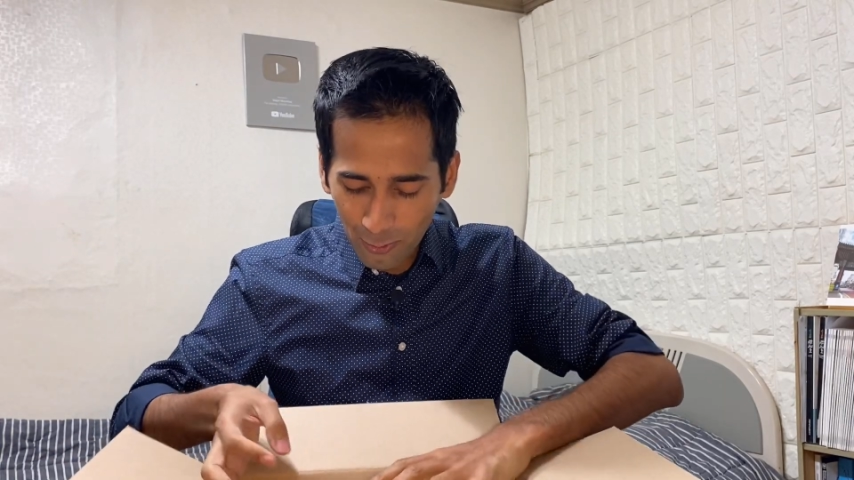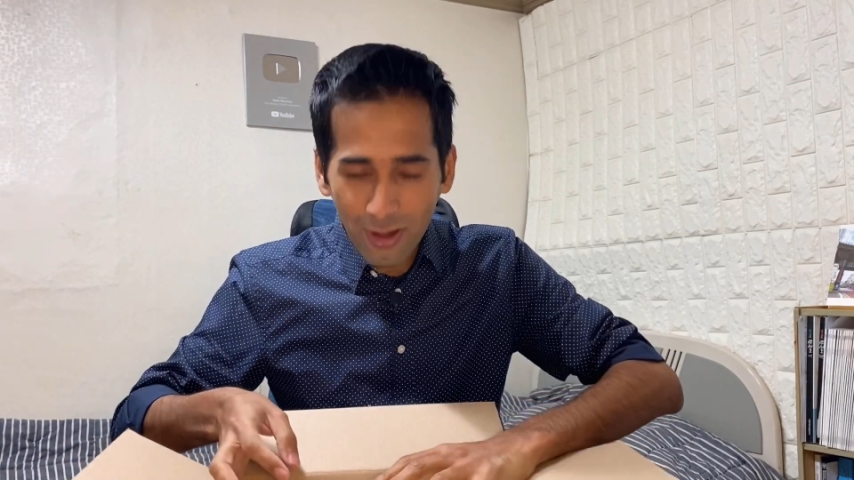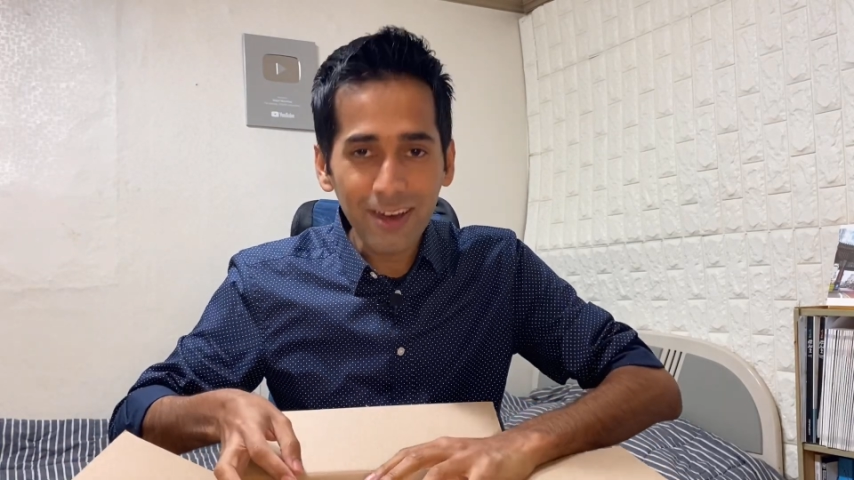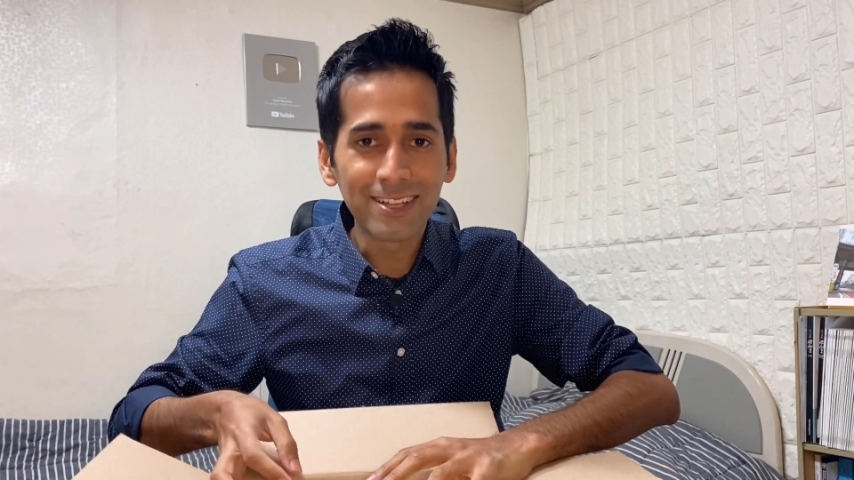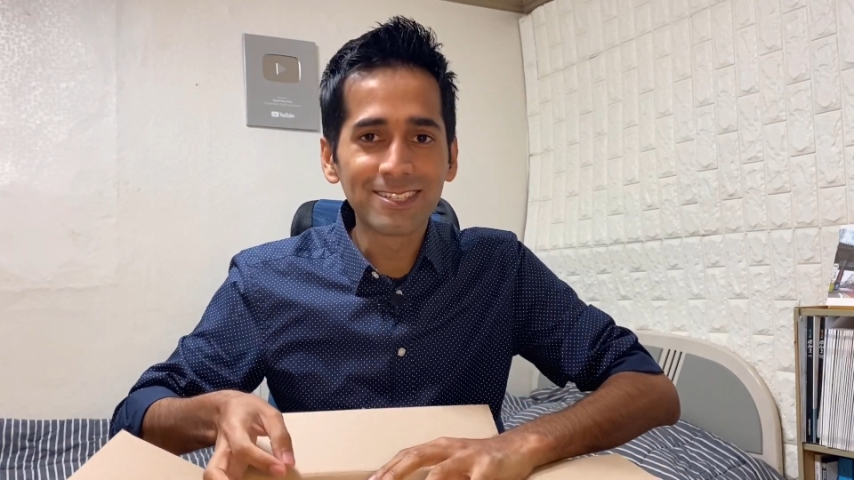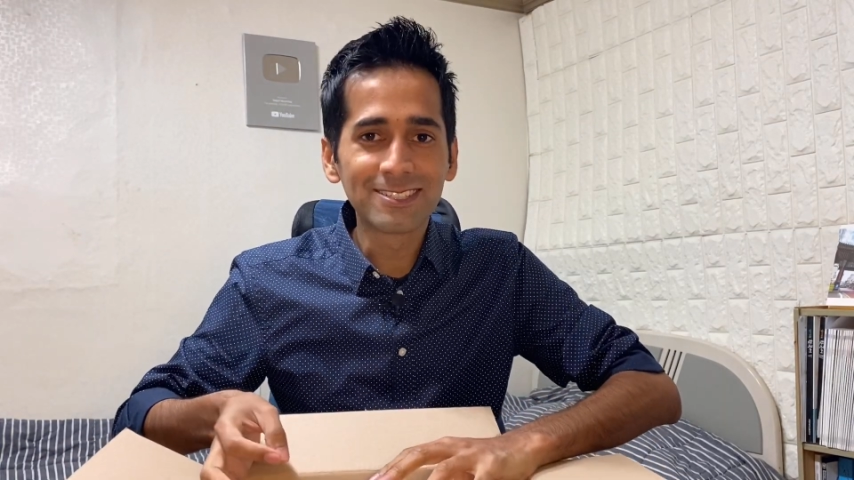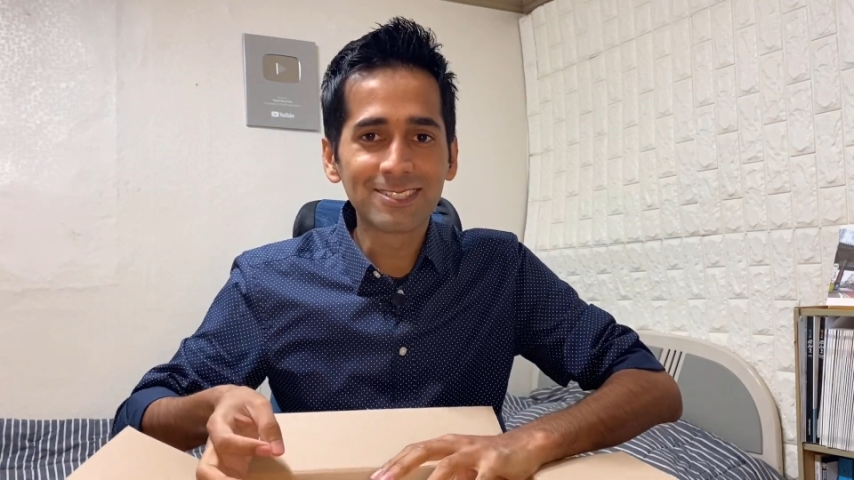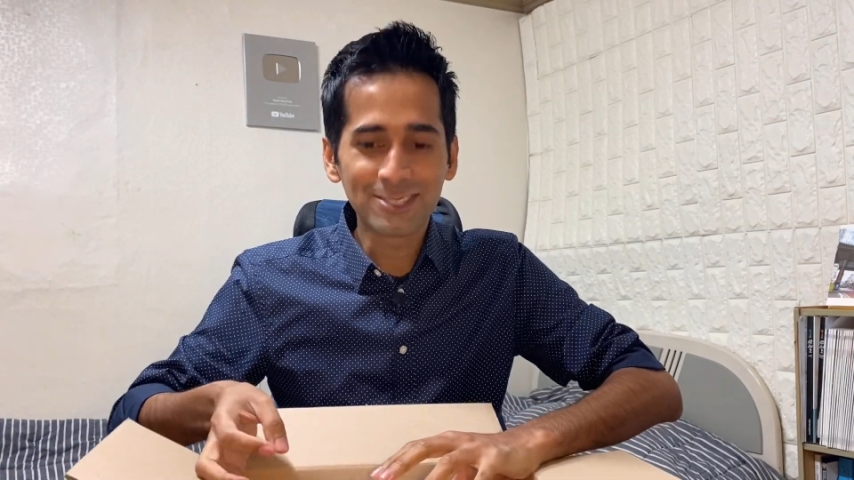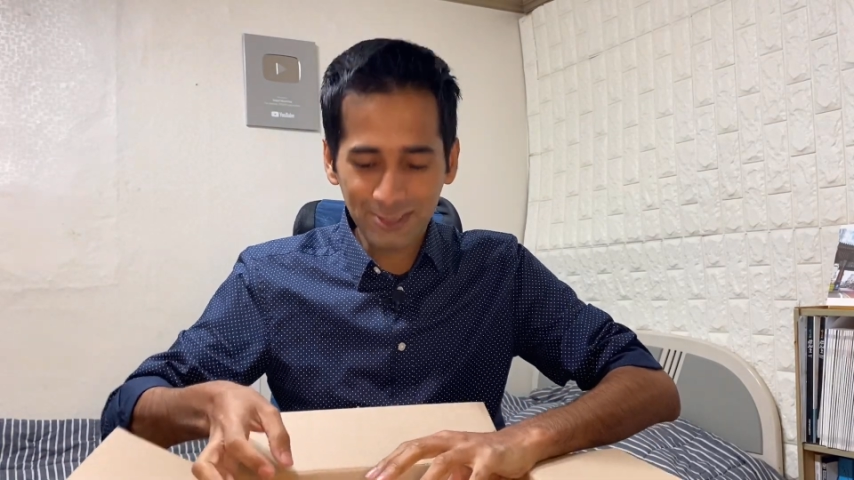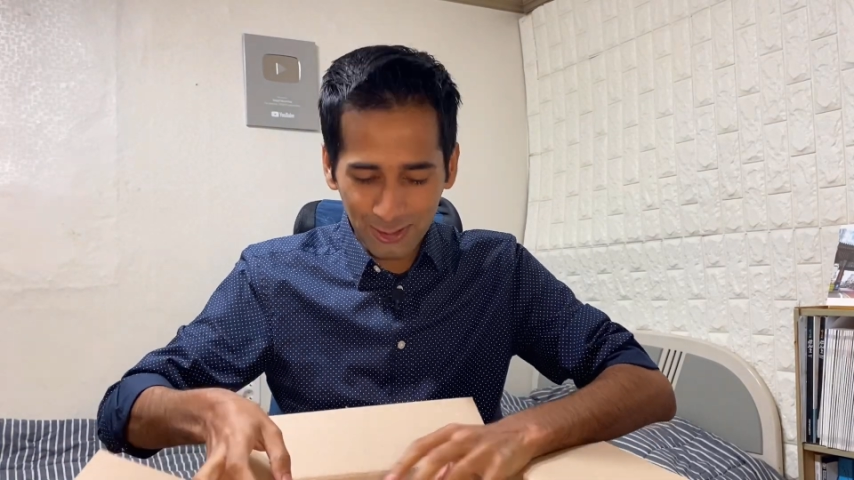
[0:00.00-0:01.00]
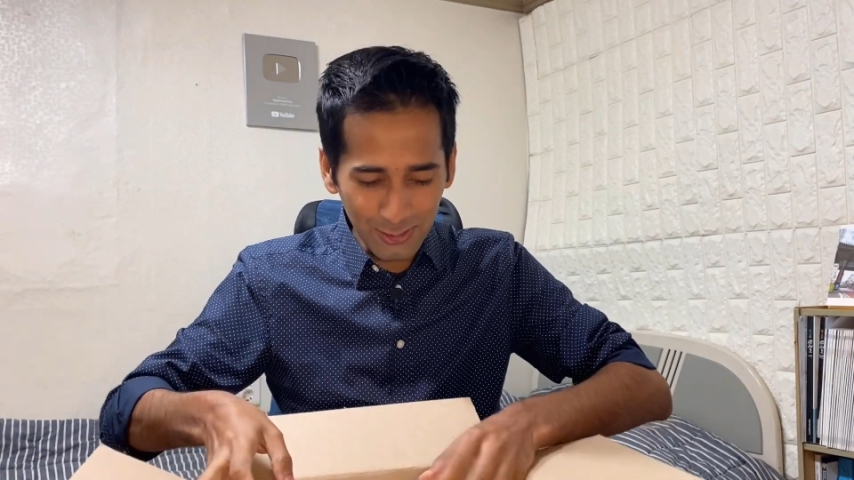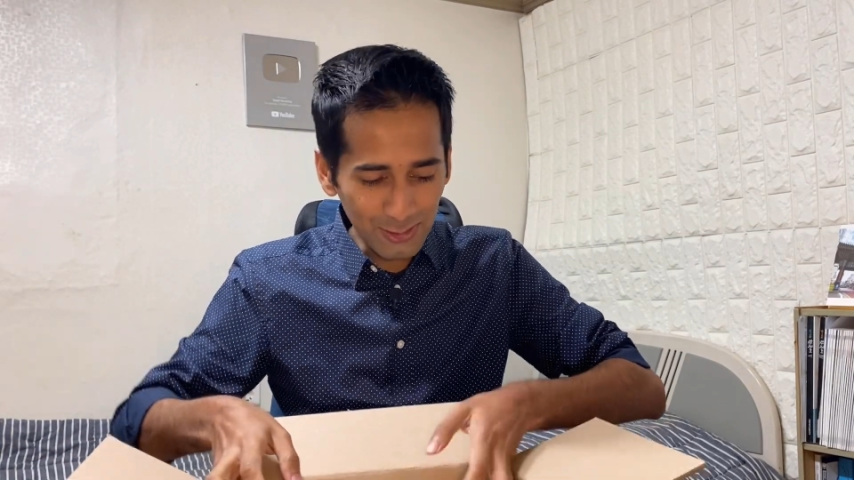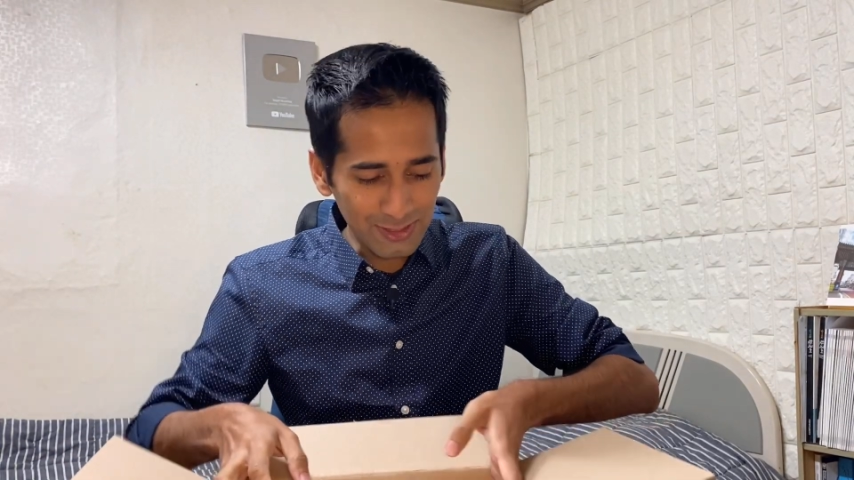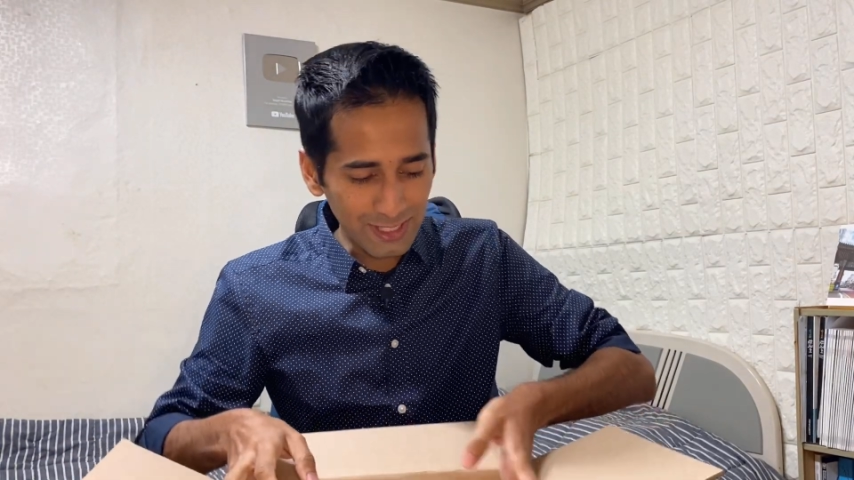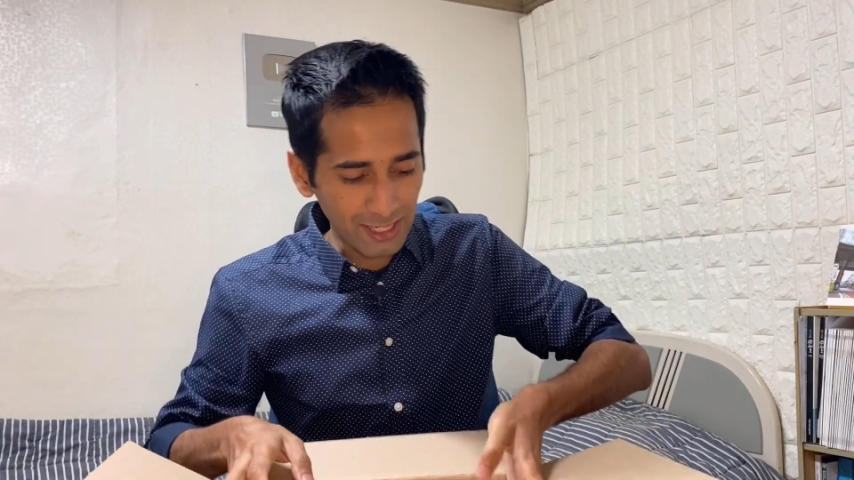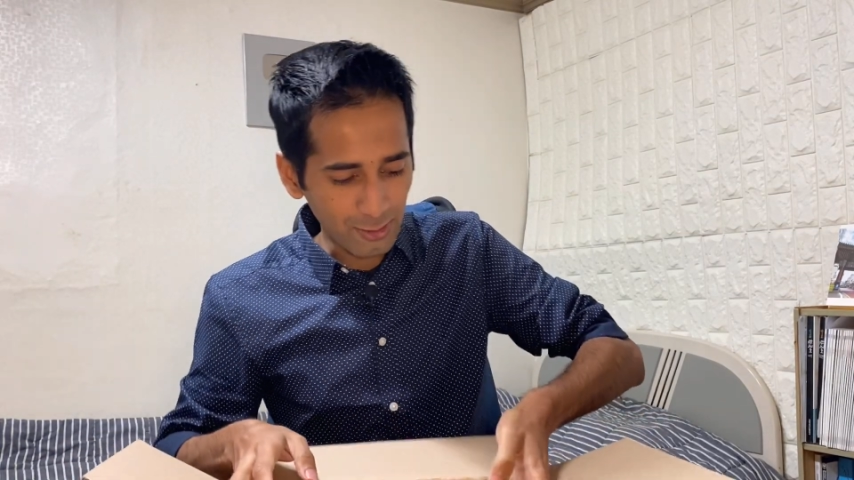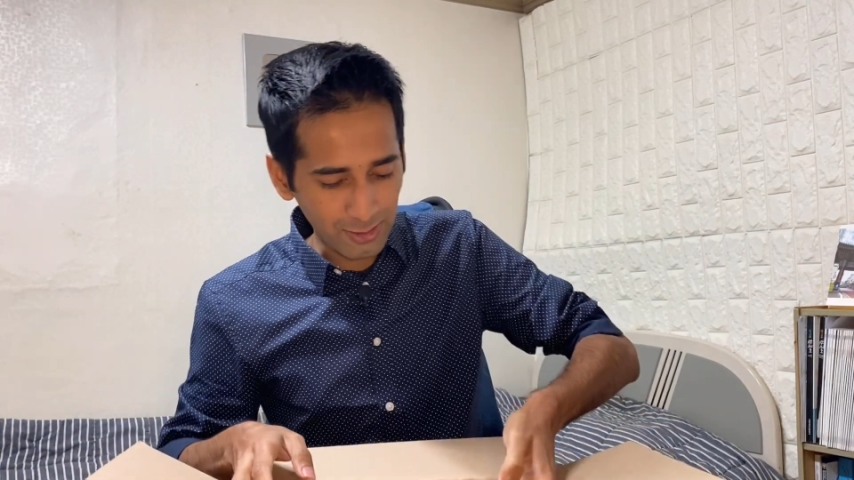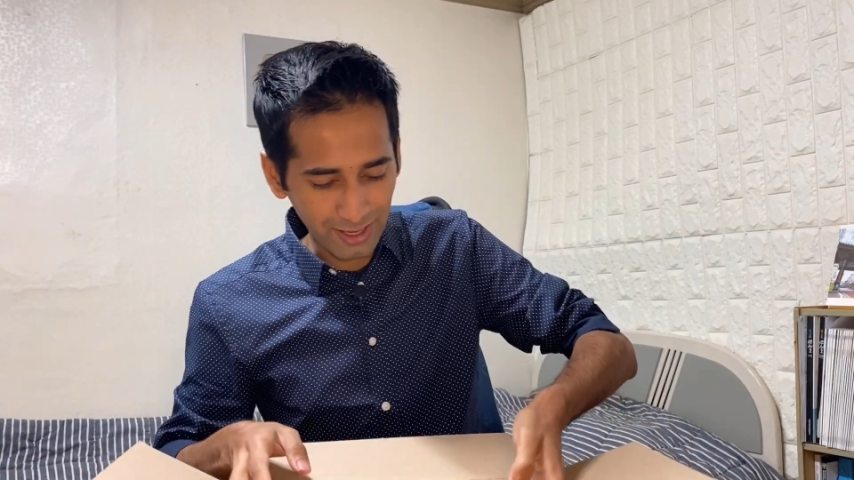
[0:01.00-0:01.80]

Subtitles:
1, 2, 3. Okay.